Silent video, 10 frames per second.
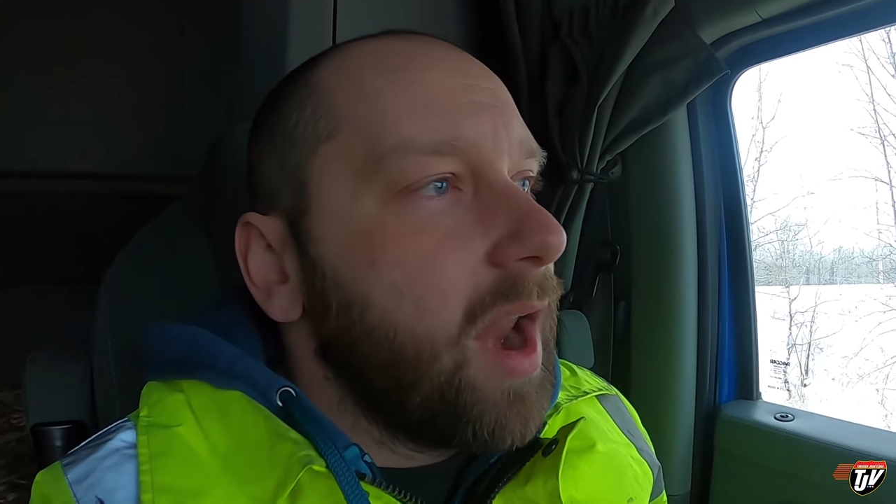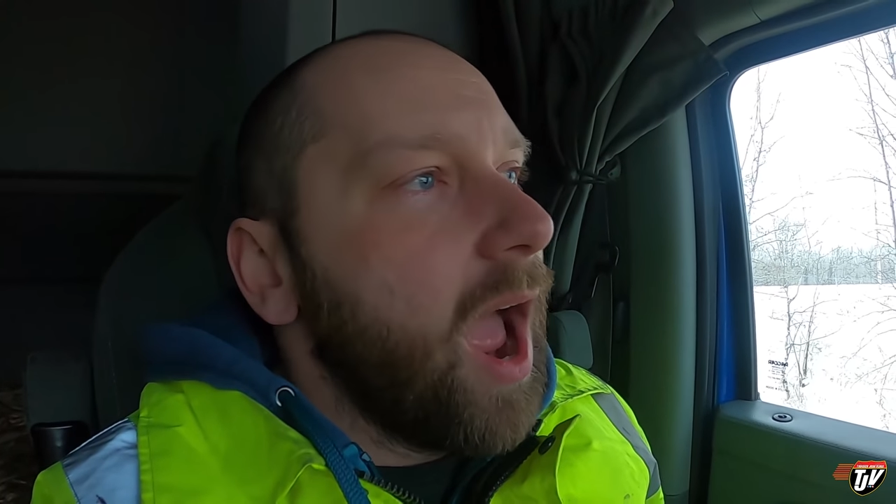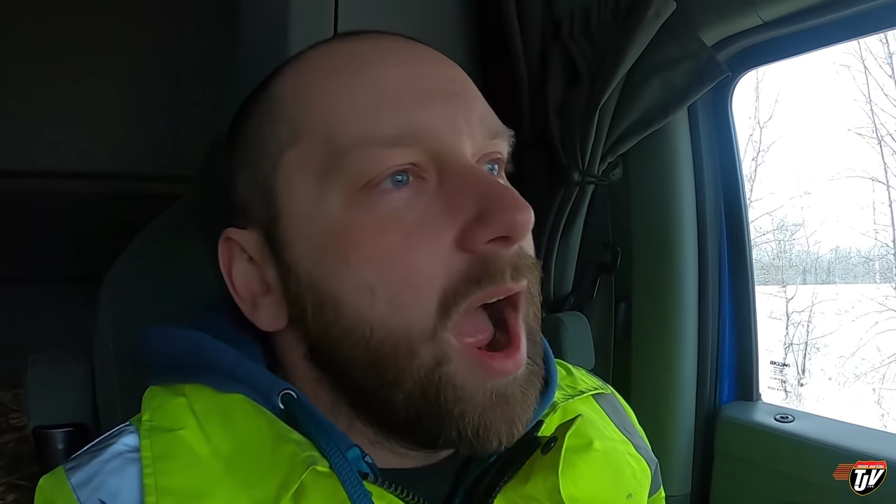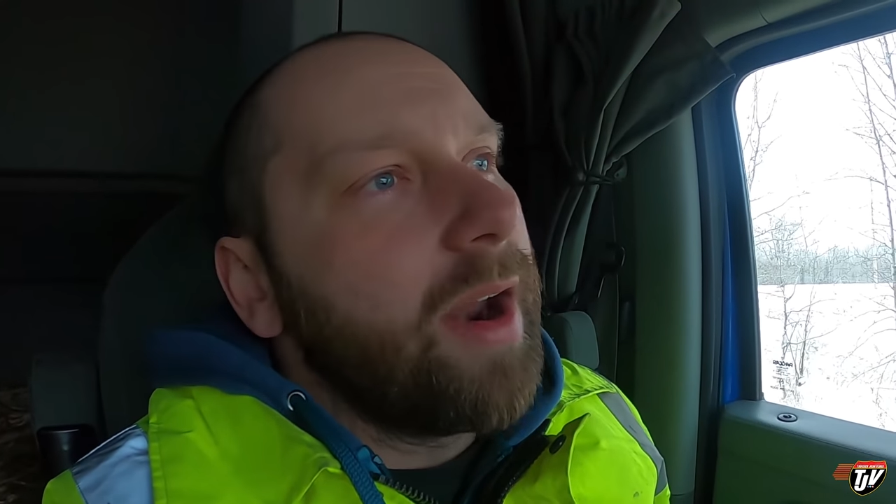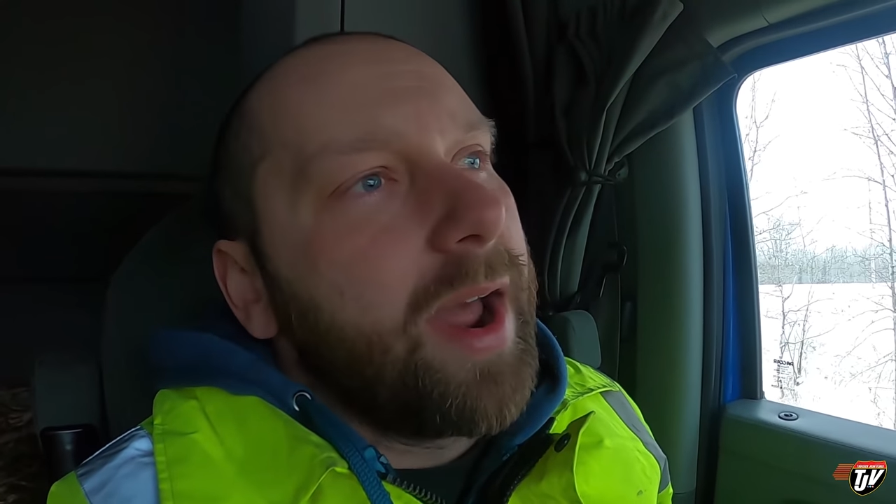
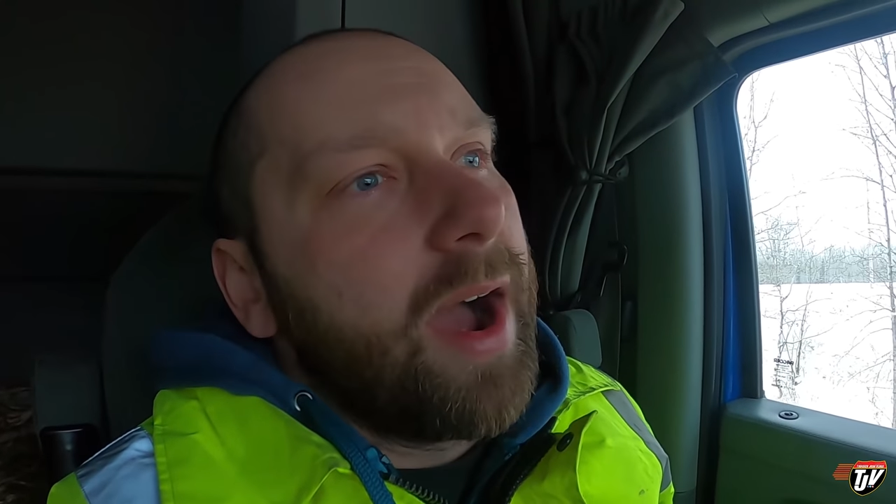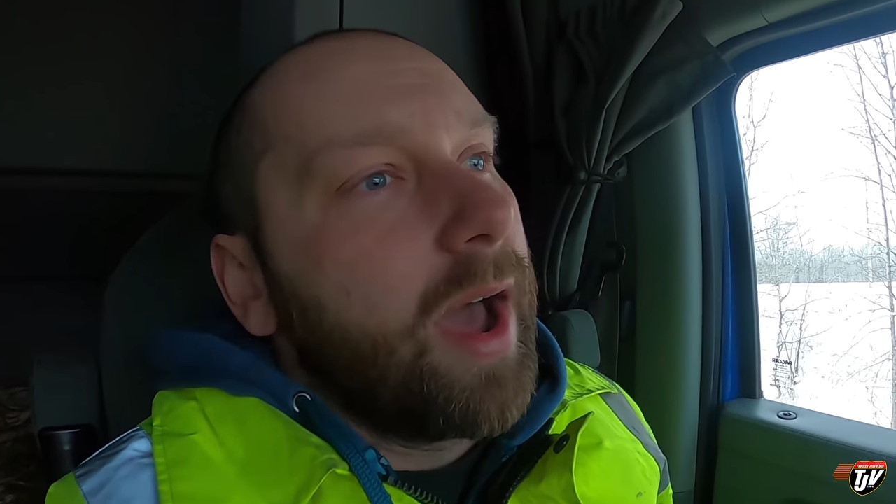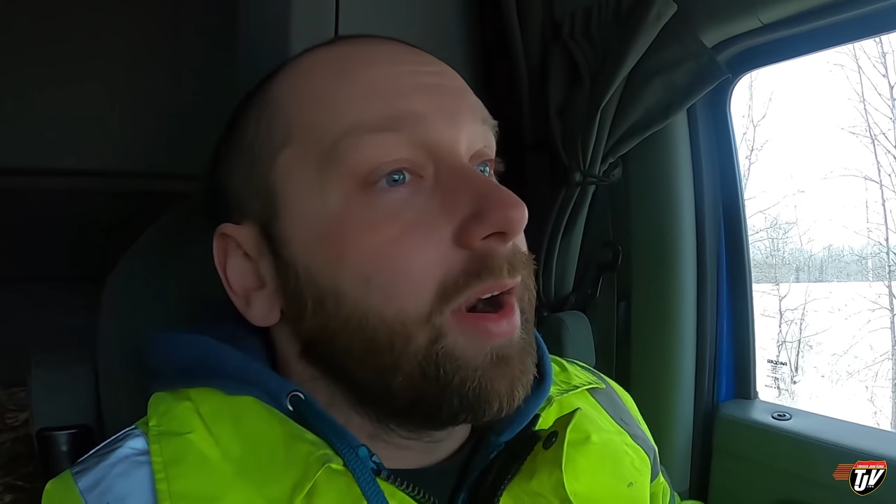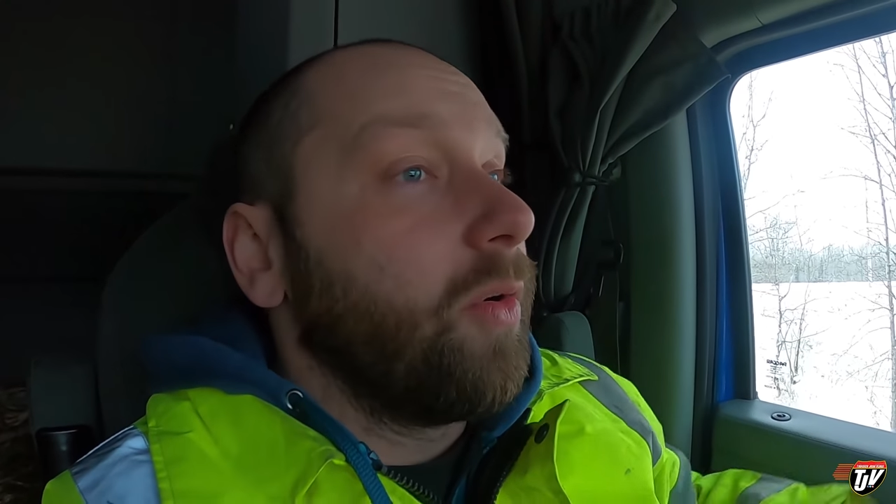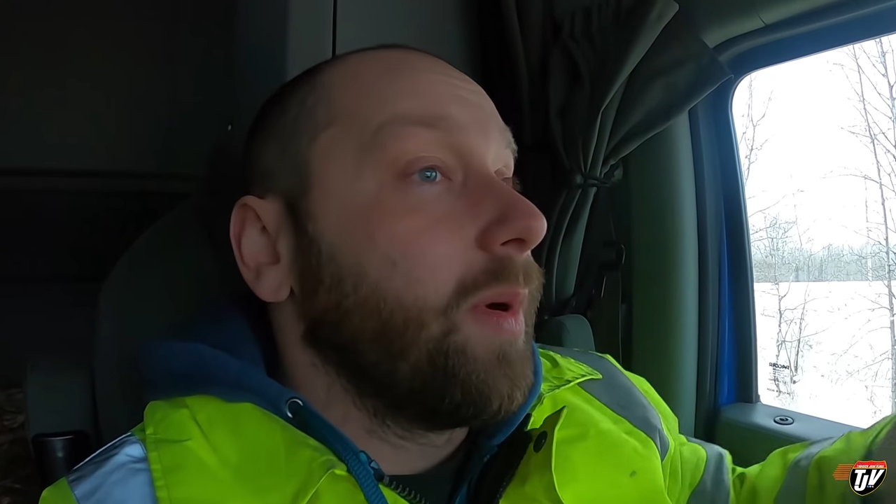No, no,
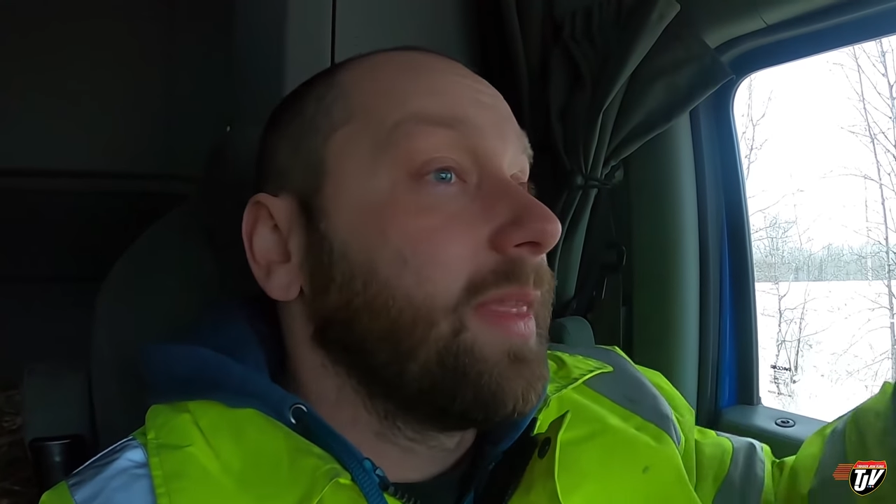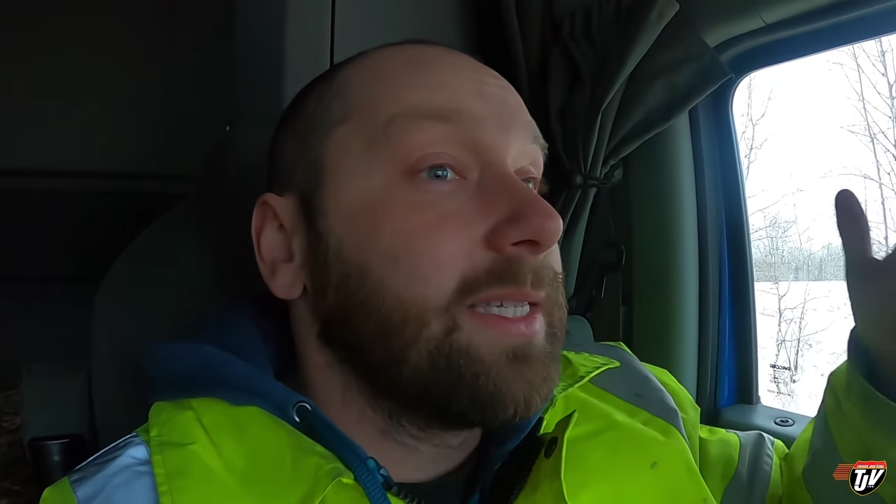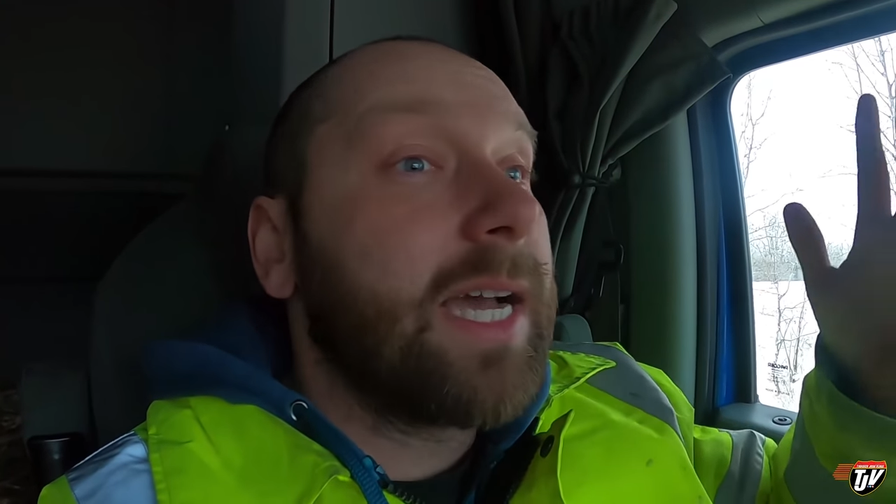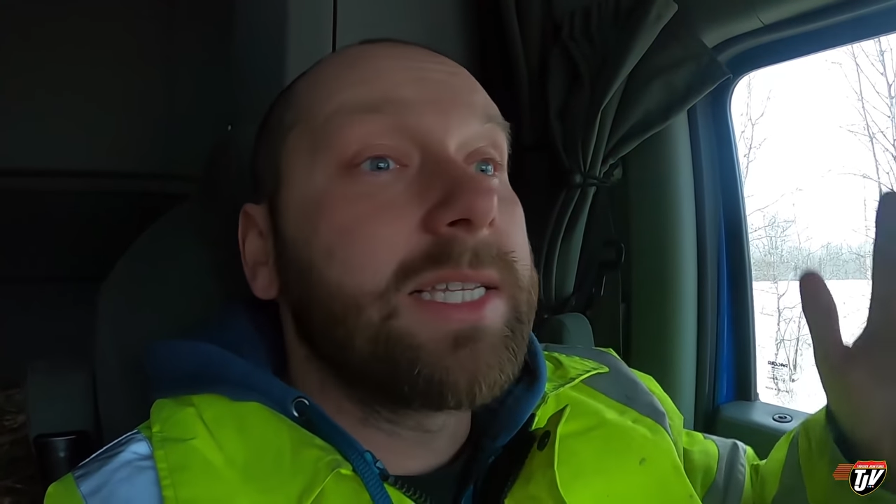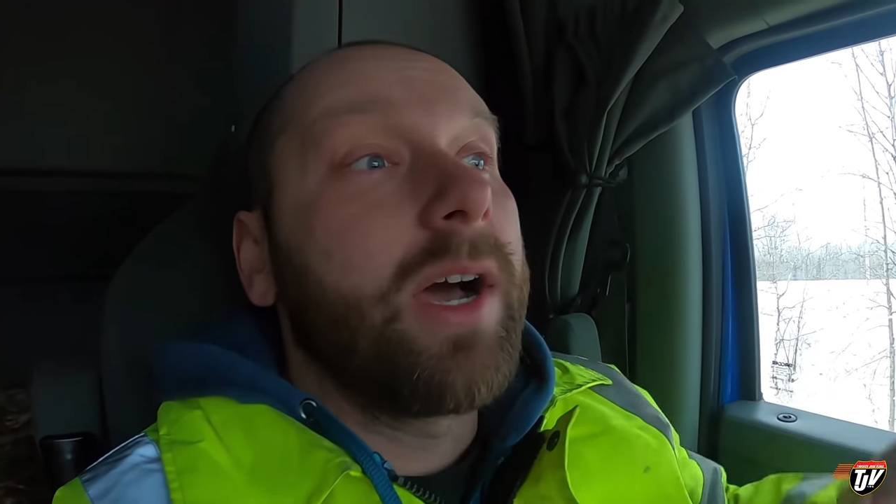I don't know when
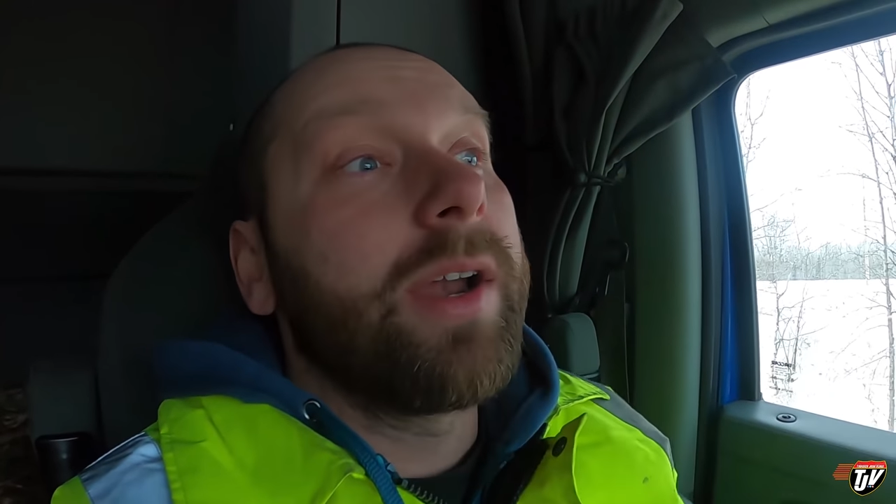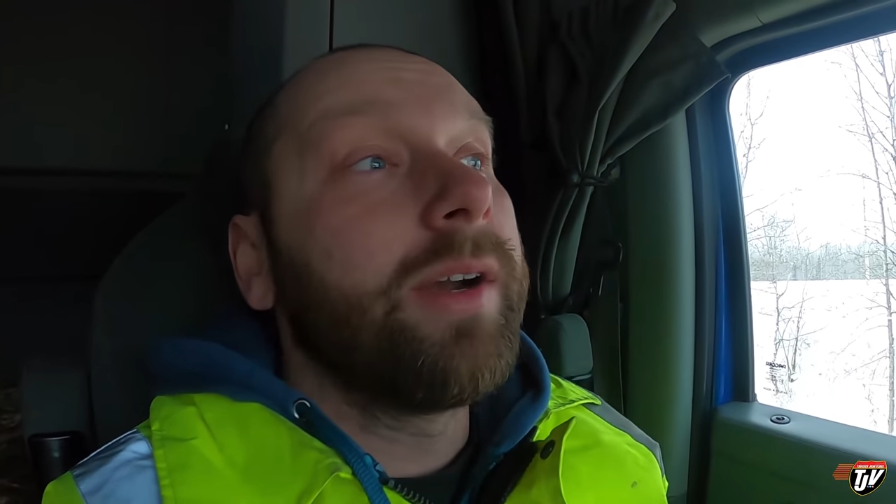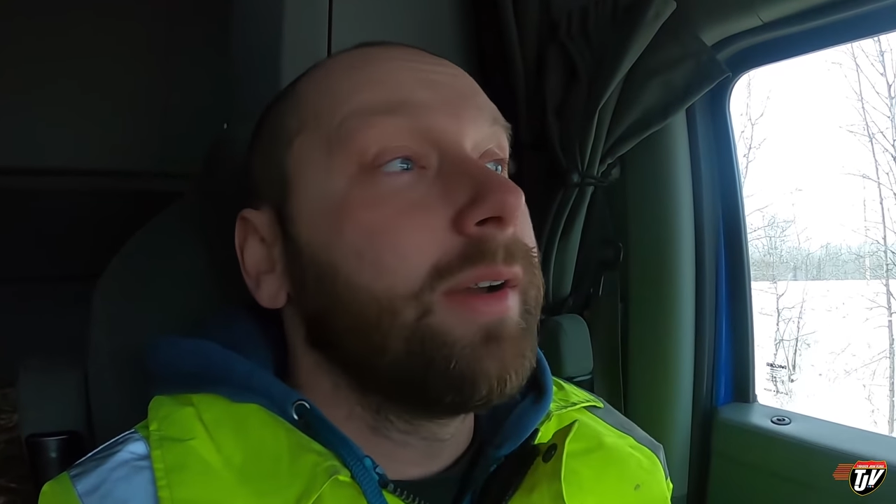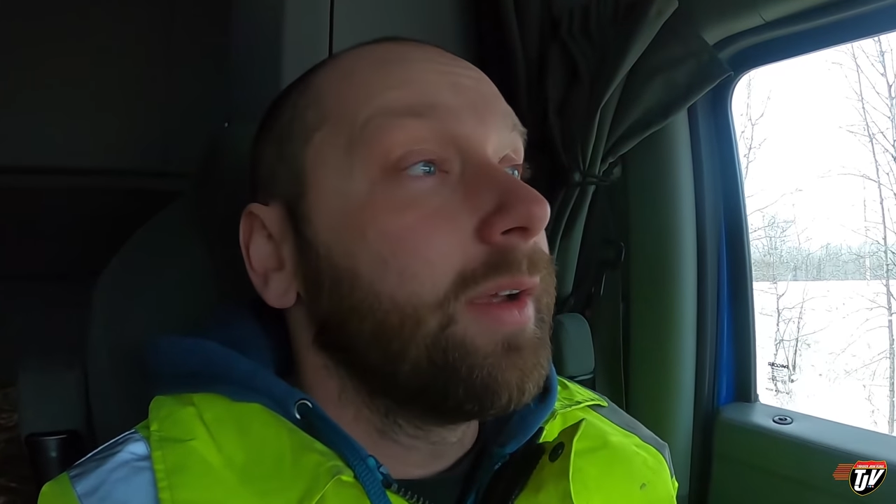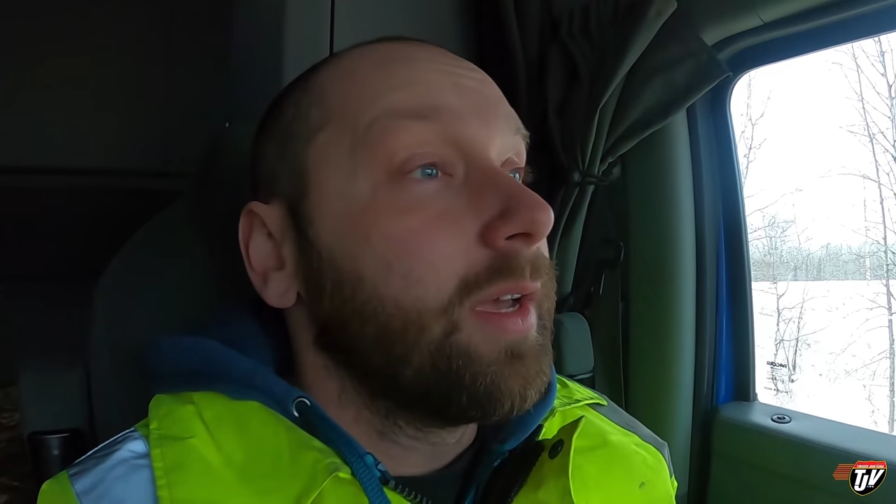these guys got here.